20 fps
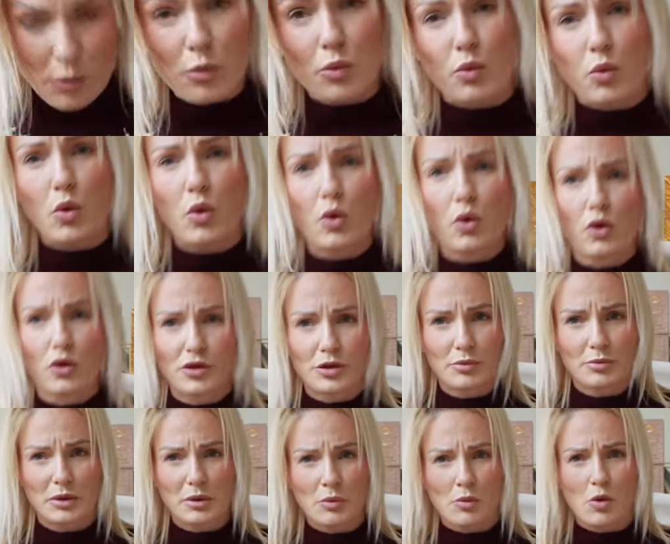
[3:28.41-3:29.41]
worn
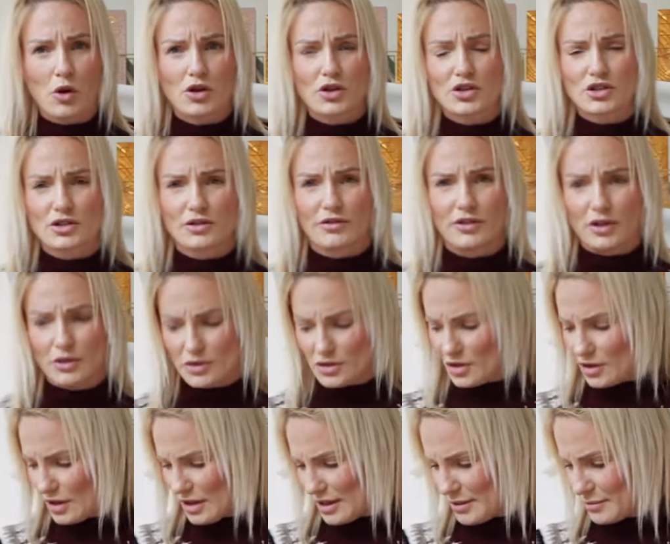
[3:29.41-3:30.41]
and been washed a few
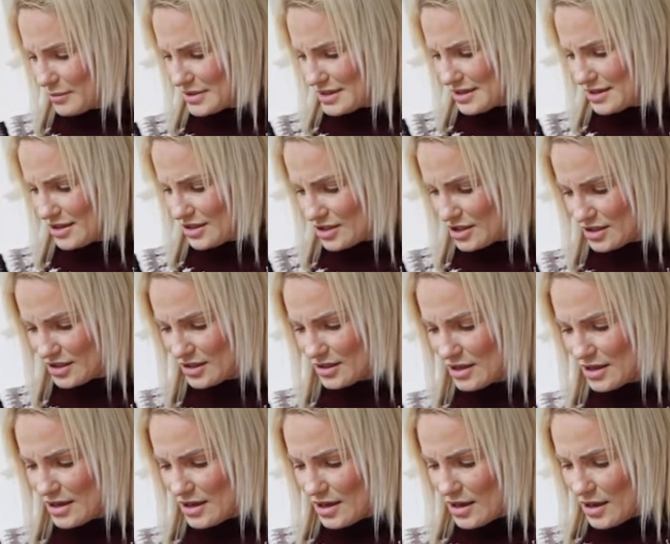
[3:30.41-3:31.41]
times, and
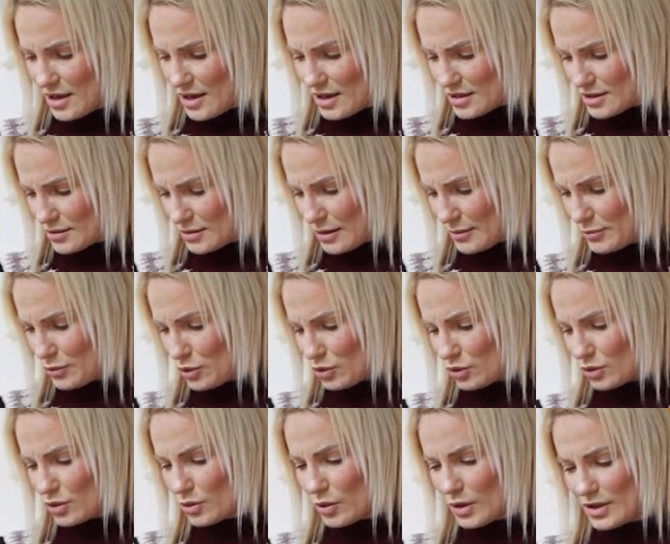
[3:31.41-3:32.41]
I'm
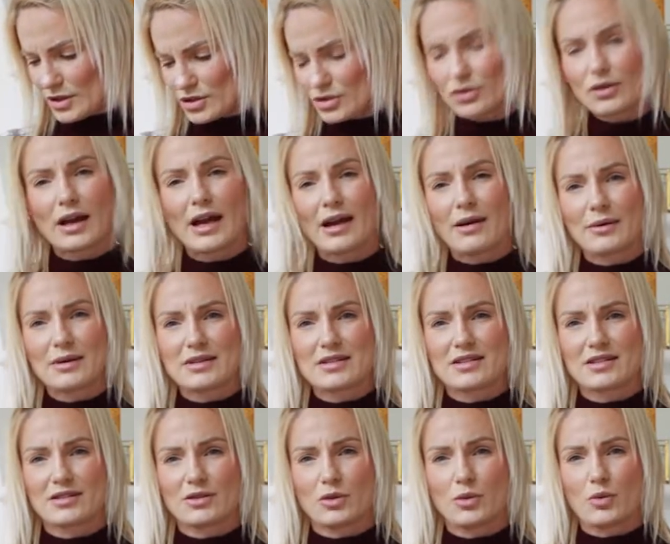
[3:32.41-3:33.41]
not quite sure how it's
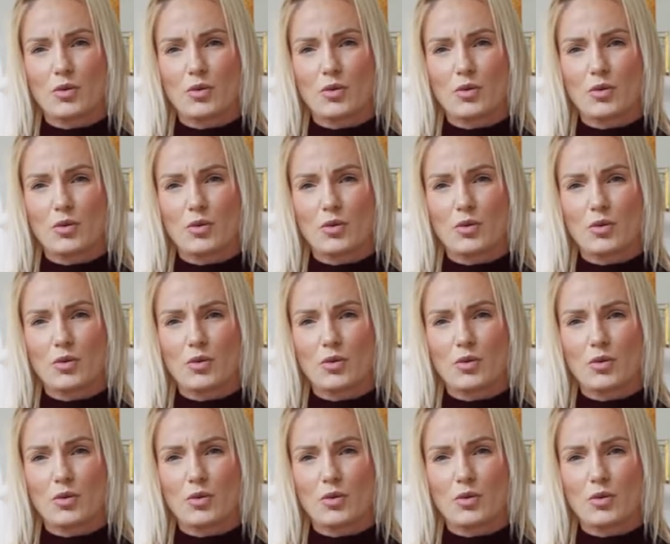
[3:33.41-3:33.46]
going to